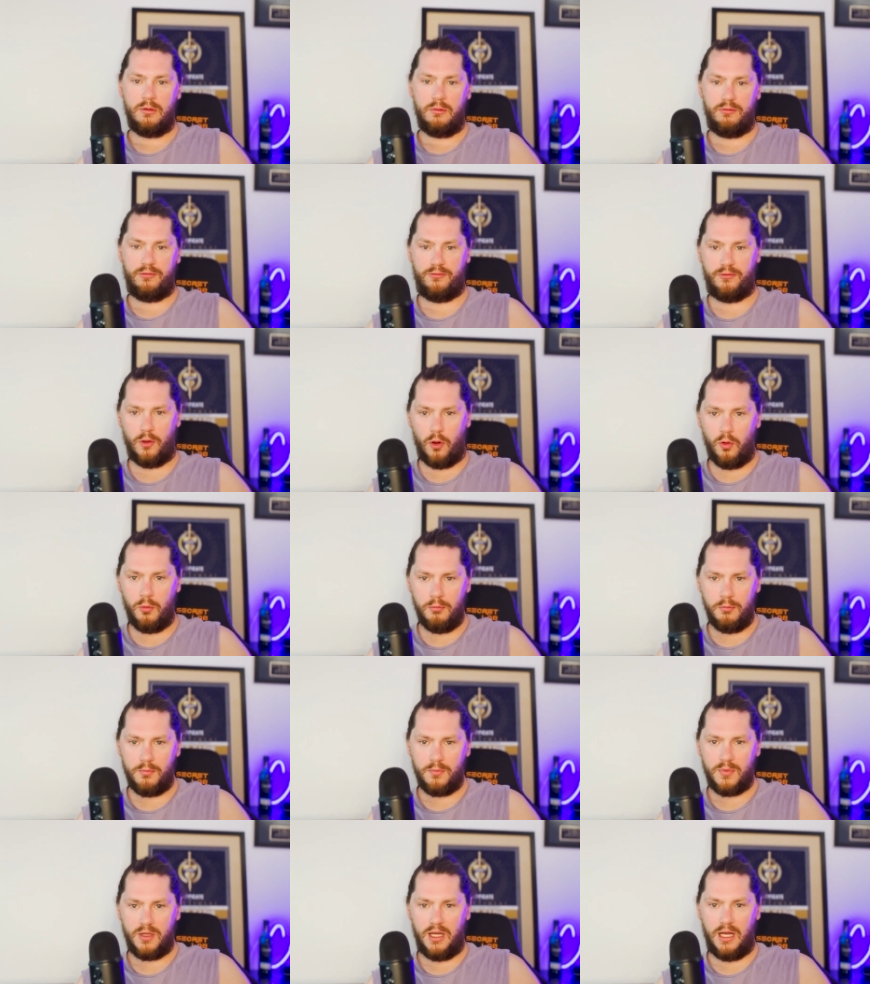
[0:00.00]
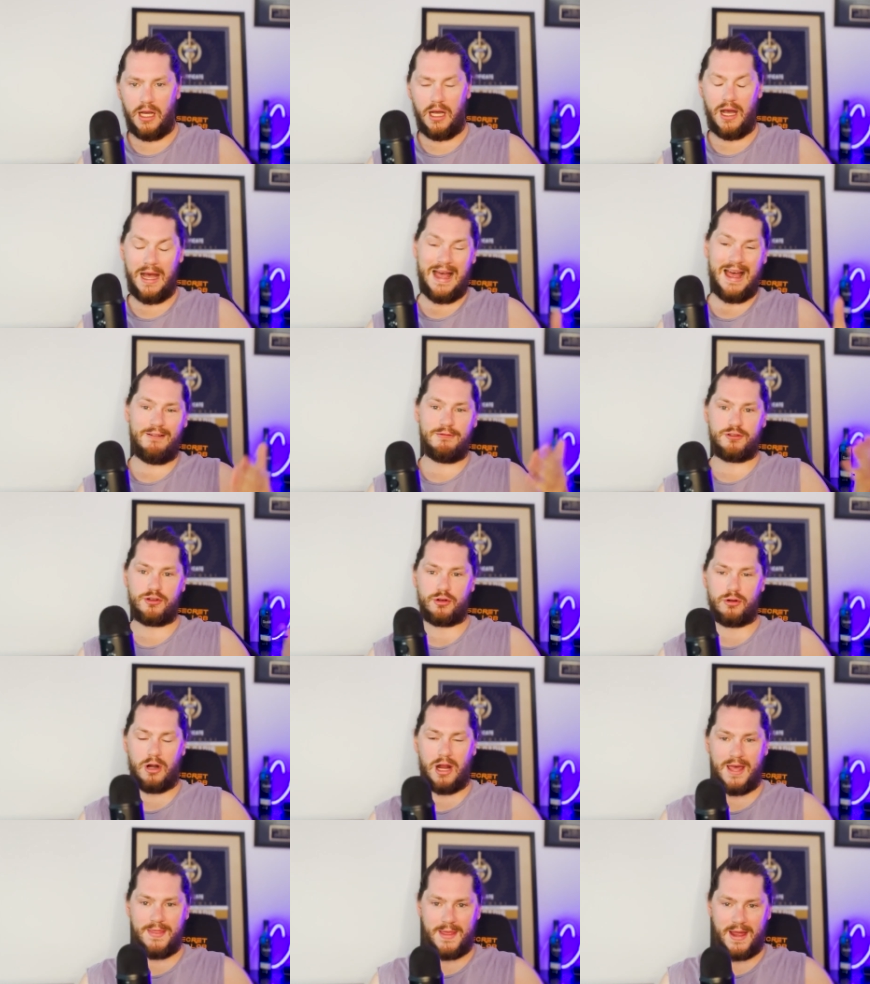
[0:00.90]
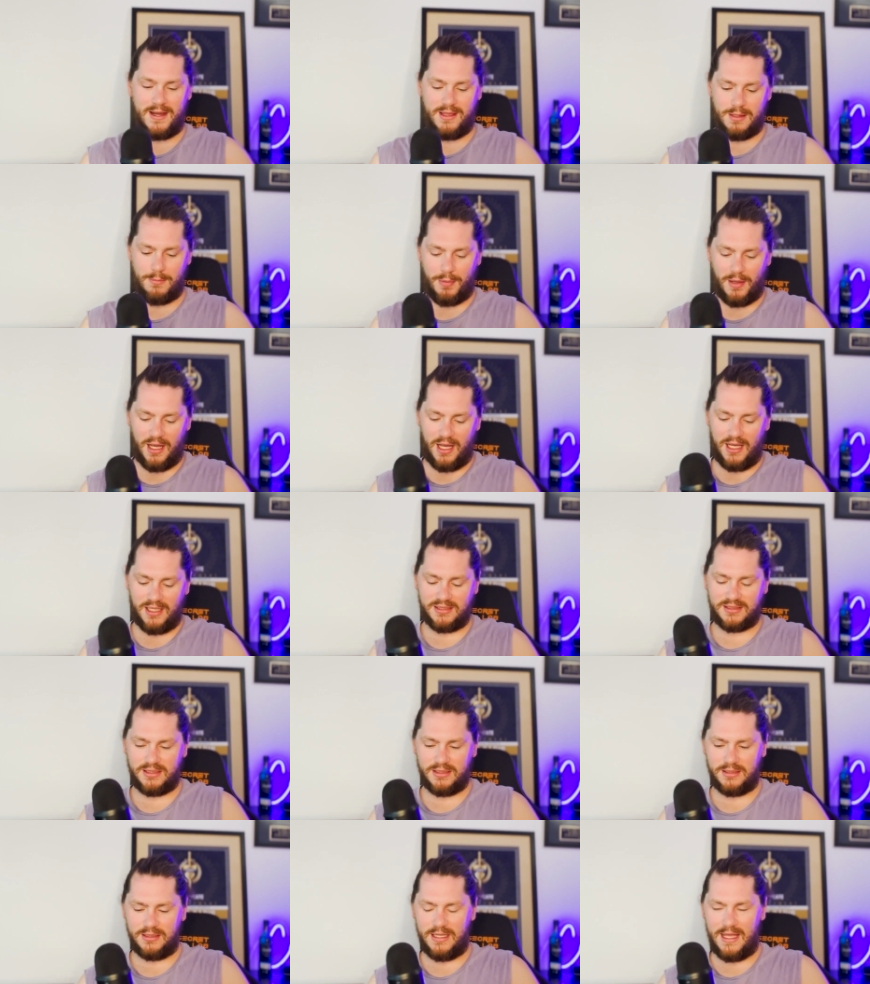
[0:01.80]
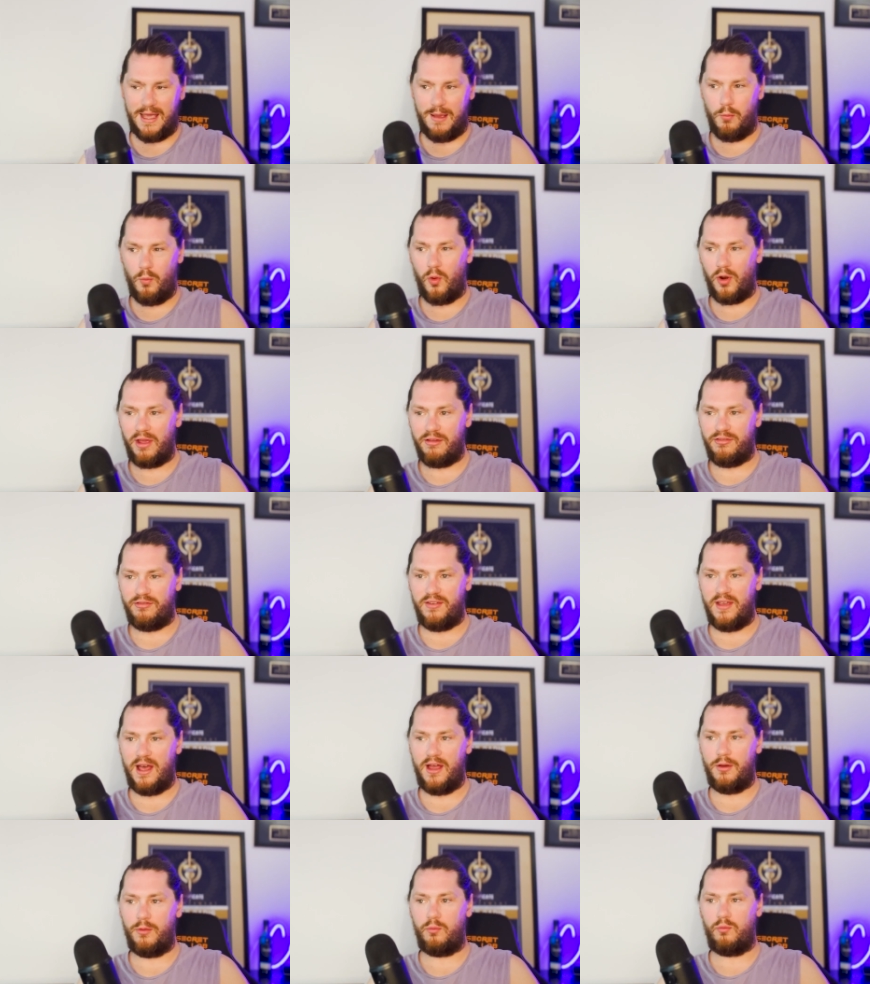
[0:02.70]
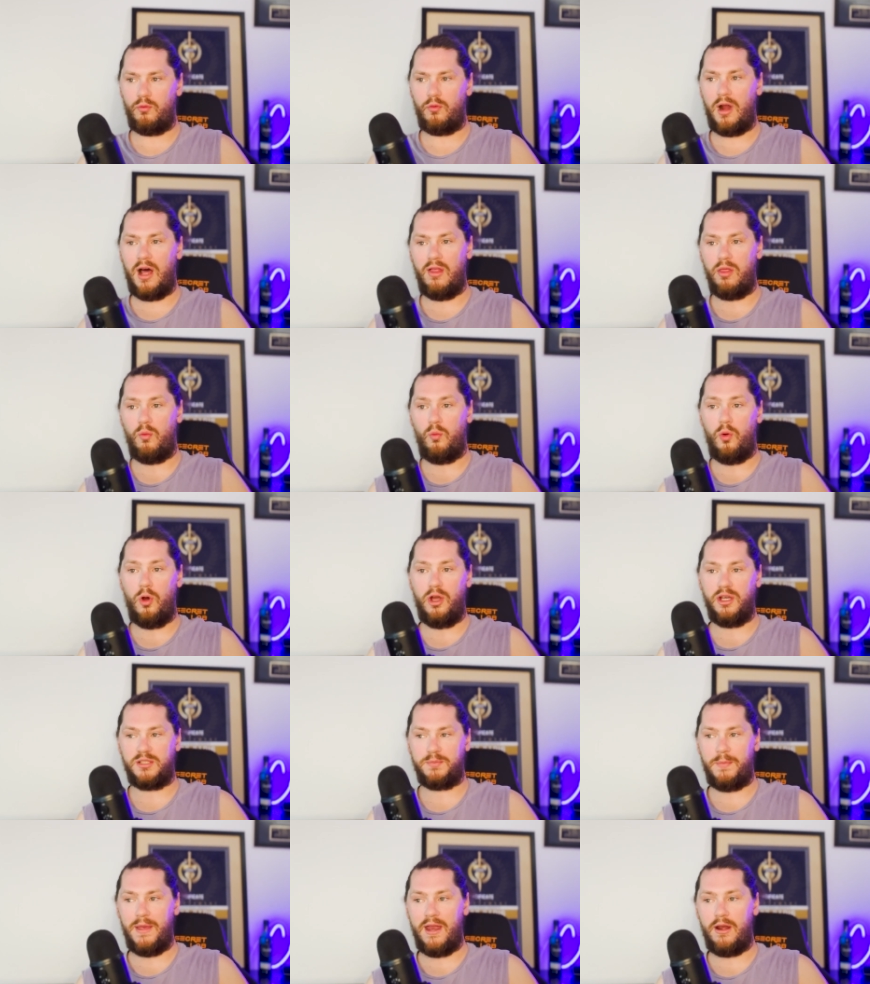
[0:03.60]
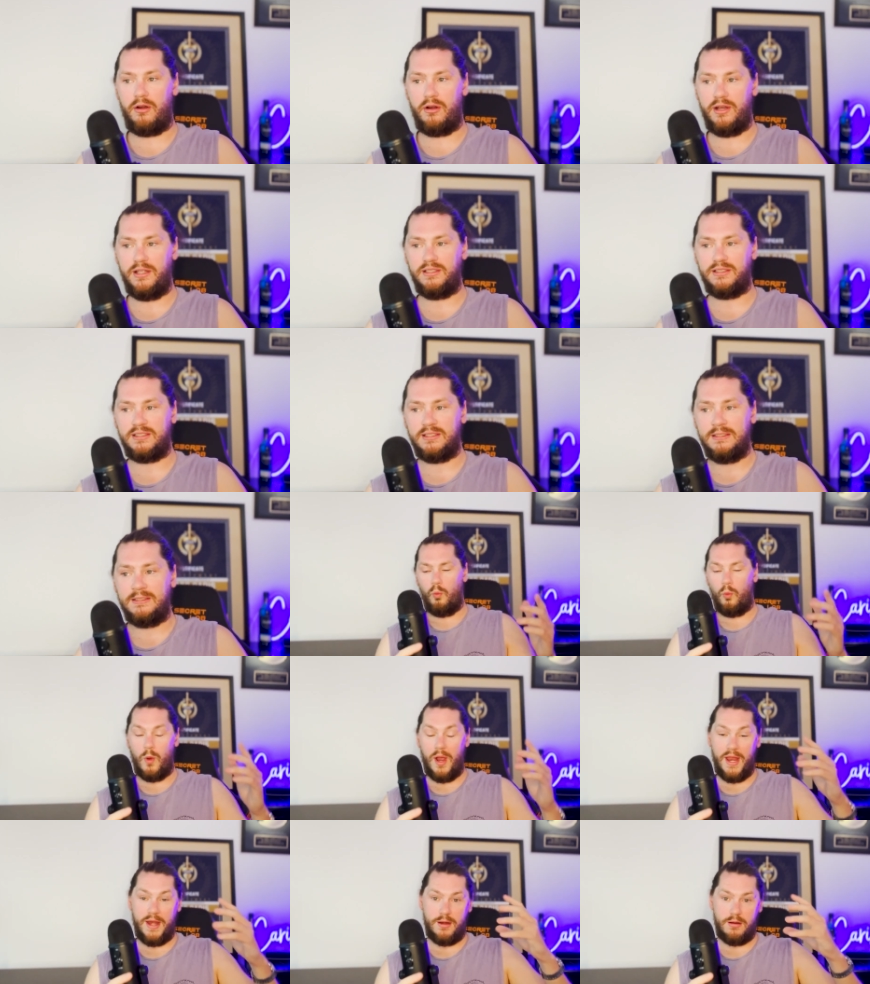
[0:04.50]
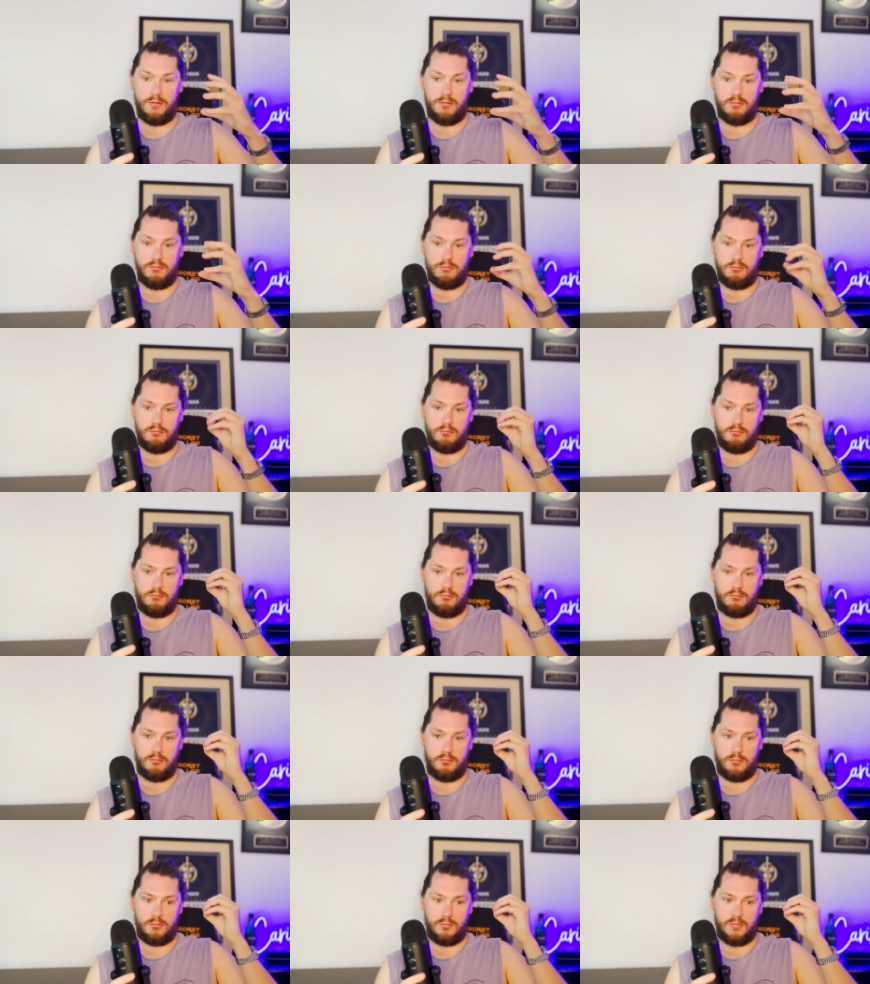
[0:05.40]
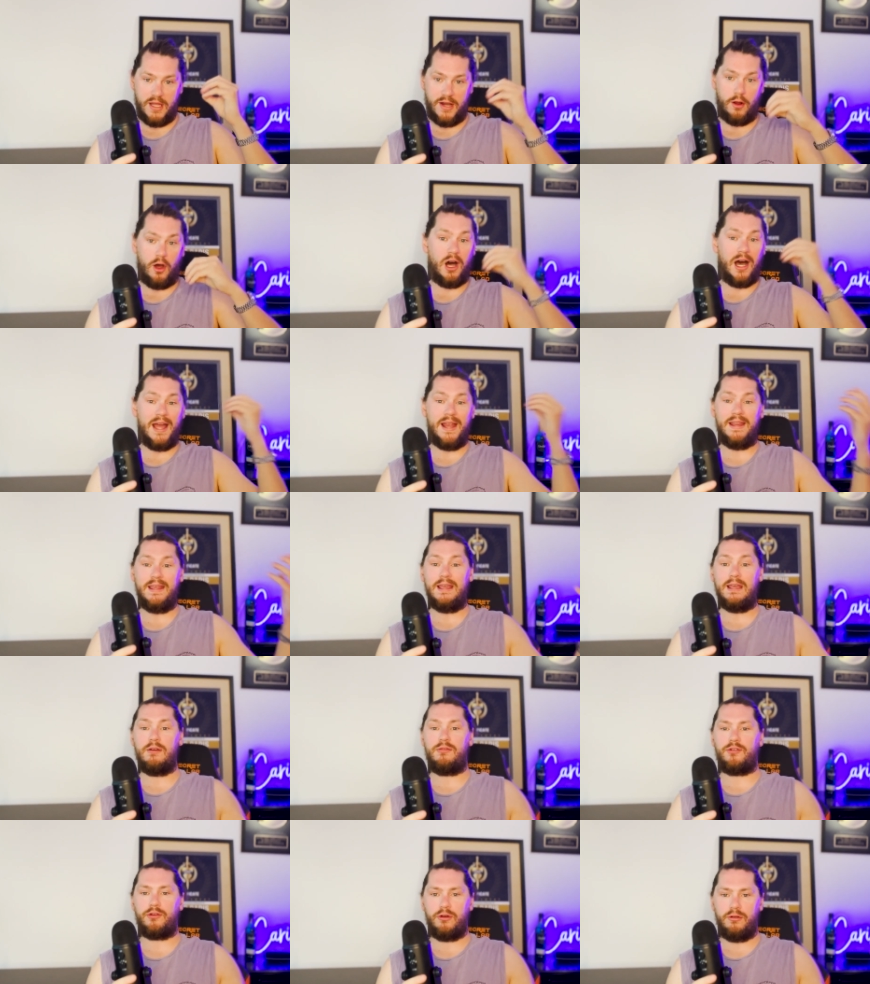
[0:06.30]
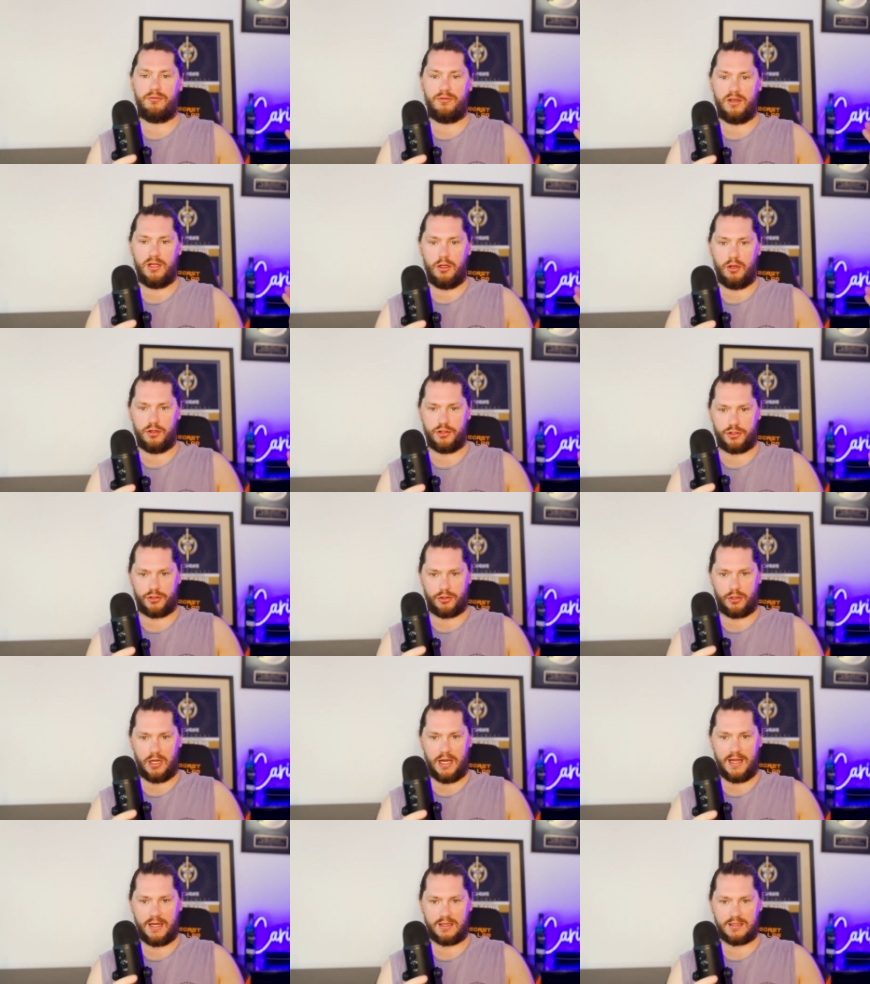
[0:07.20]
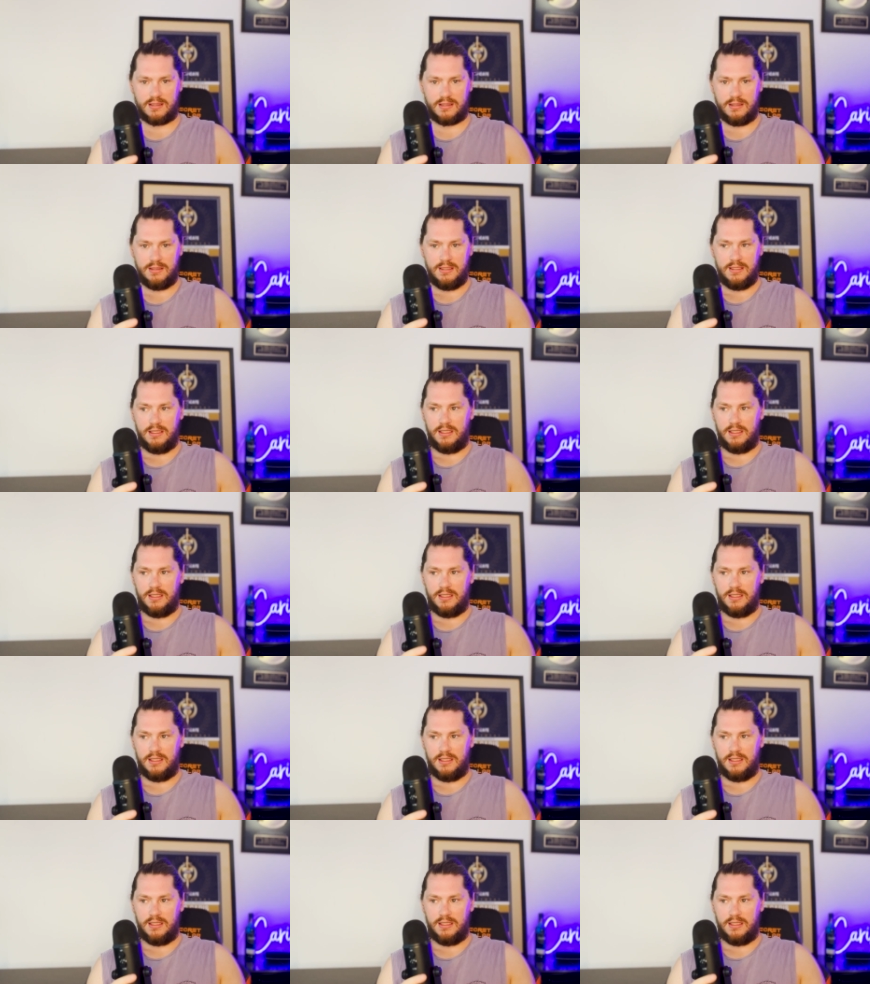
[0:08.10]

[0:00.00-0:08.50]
film. uh, I have tried that in the past, and and what I've found rather works better is when an idea for a video strikes,